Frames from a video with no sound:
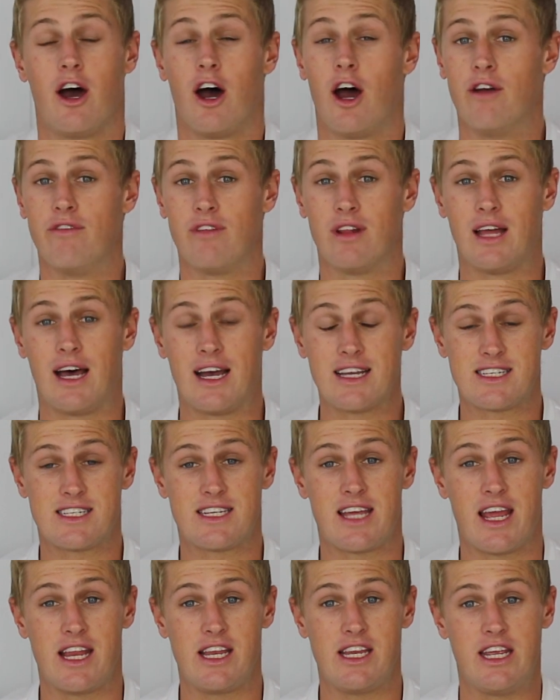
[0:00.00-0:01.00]
Over the last
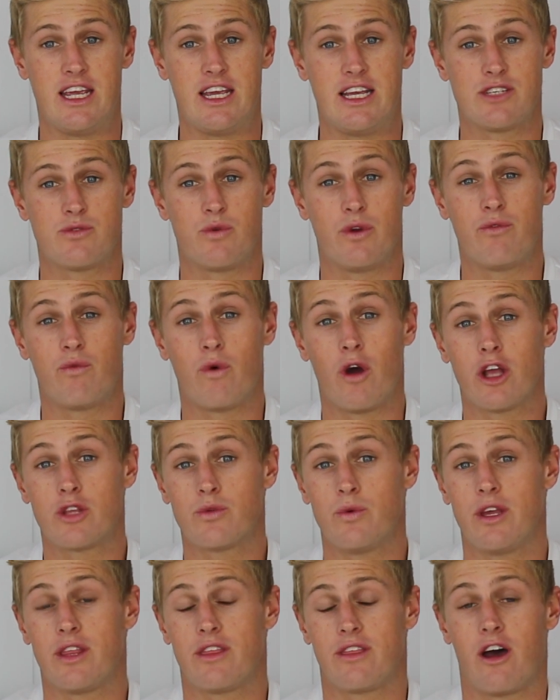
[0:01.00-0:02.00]
10 years, we've
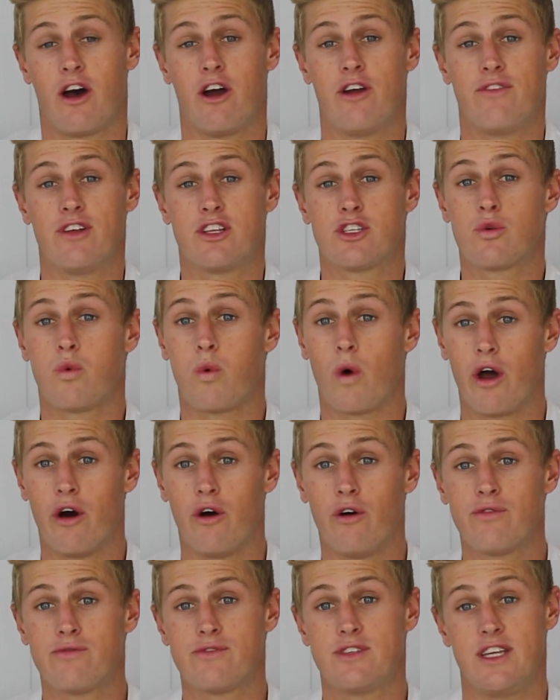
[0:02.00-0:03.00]
worked with over
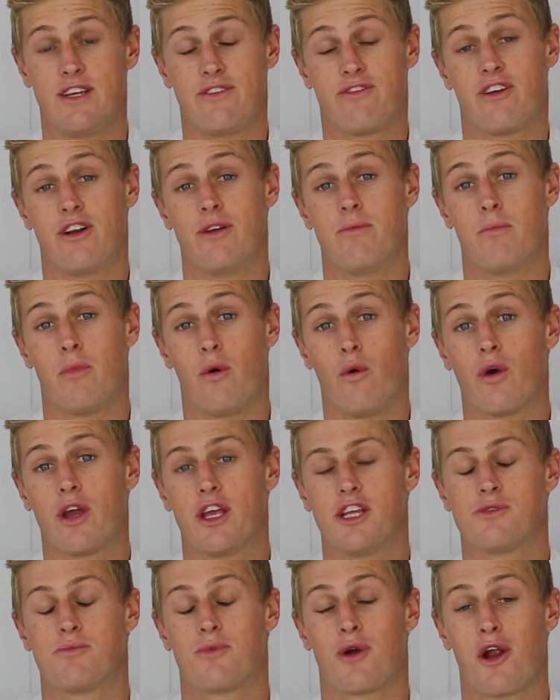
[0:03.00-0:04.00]
12 different
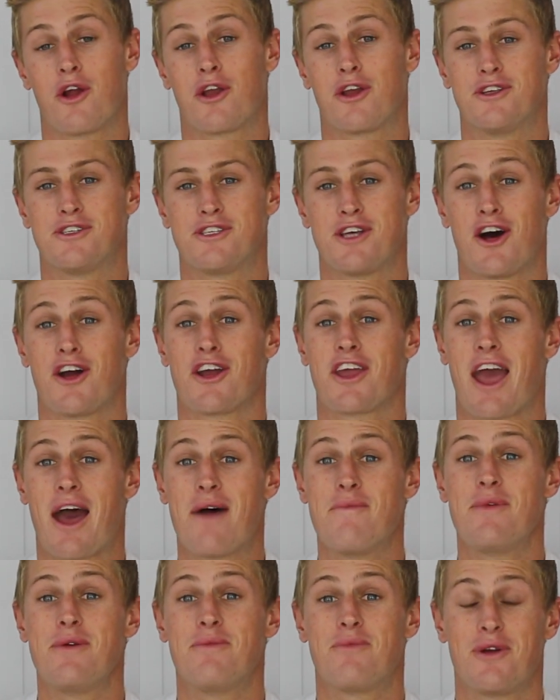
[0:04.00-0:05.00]
mortgage brokers, so it
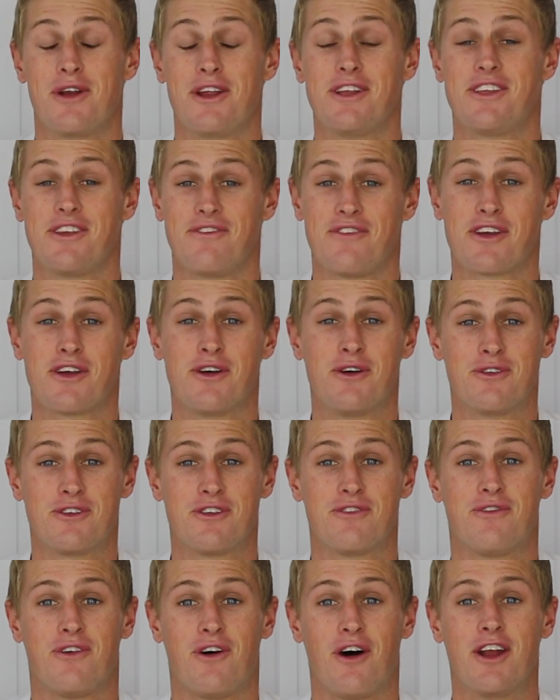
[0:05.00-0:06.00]
can be pretty difficult
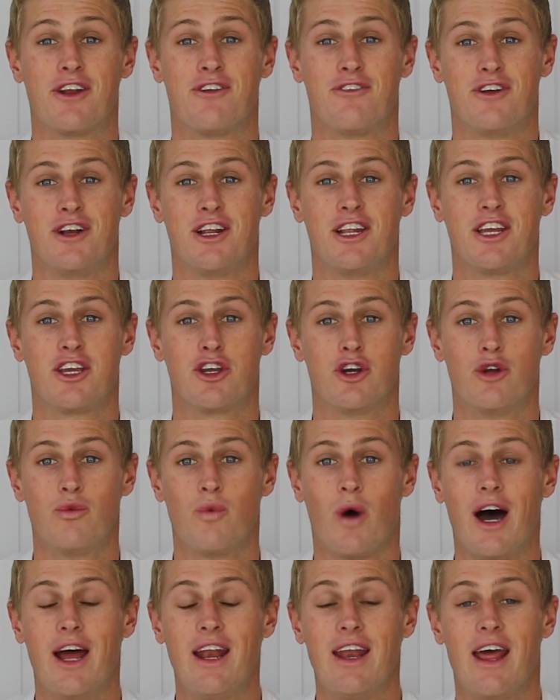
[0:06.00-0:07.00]
to find a really good
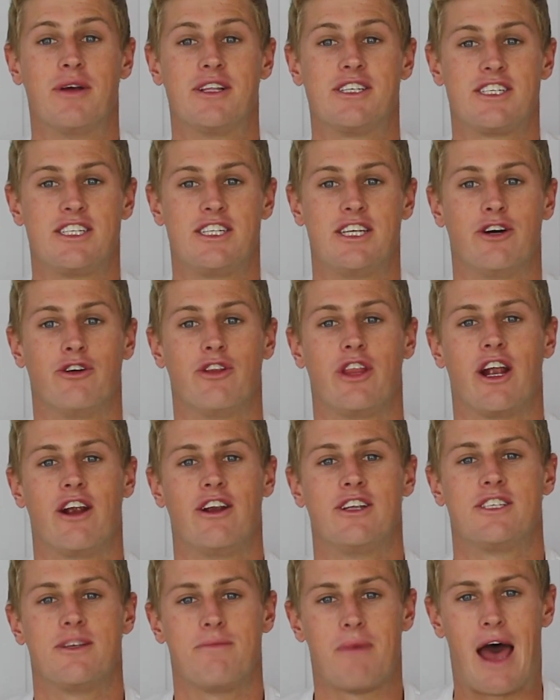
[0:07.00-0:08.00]
one, but still
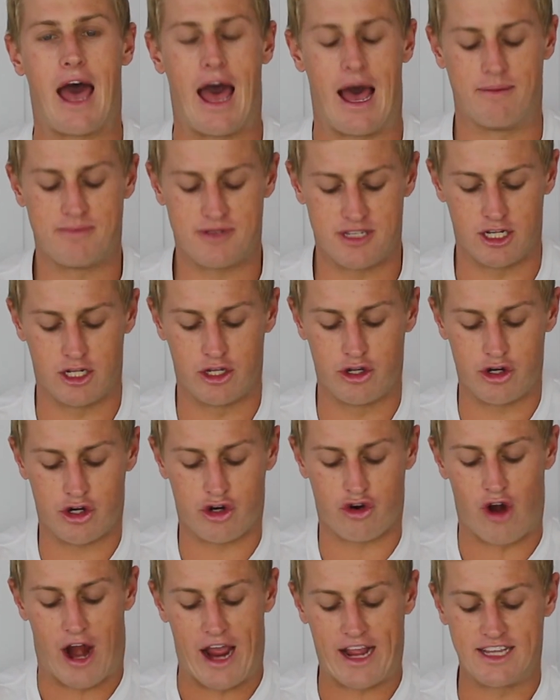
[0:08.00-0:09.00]
there is some absolute
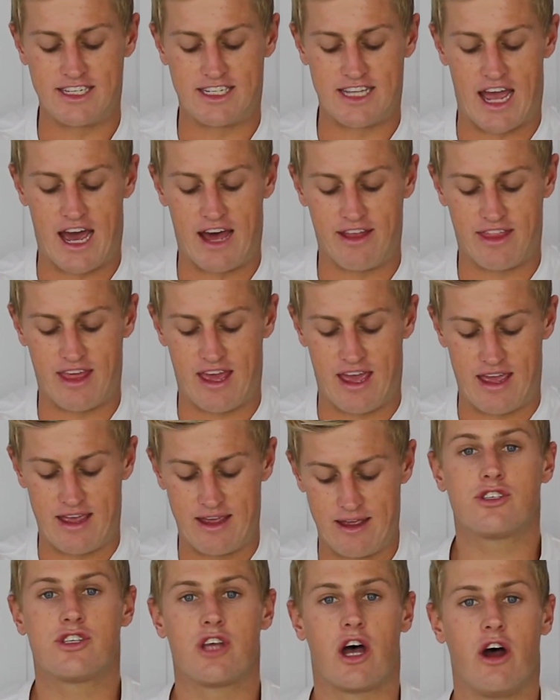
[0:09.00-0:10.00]
crackers out
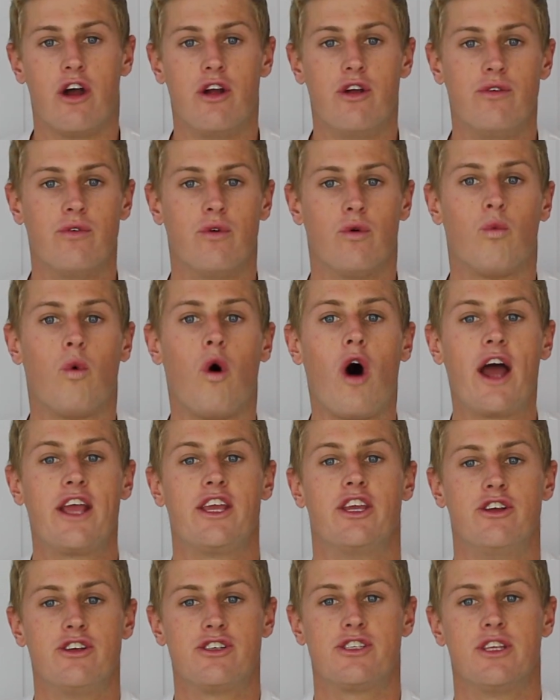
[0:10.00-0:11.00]
there. So why
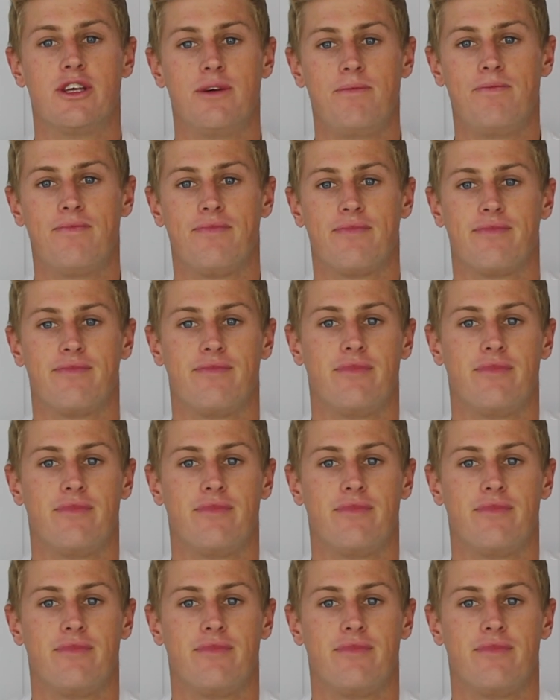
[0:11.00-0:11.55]
use them?